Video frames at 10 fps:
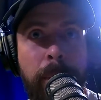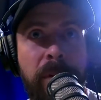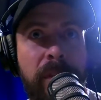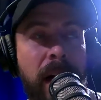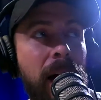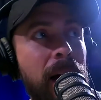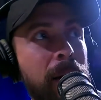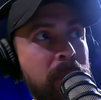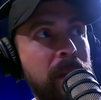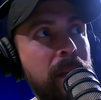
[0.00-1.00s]
of a
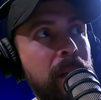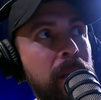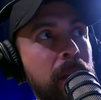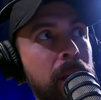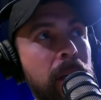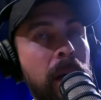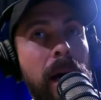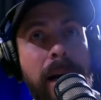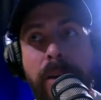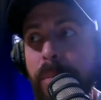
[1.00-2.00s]
hobby
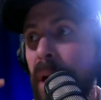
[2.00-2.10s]
occupy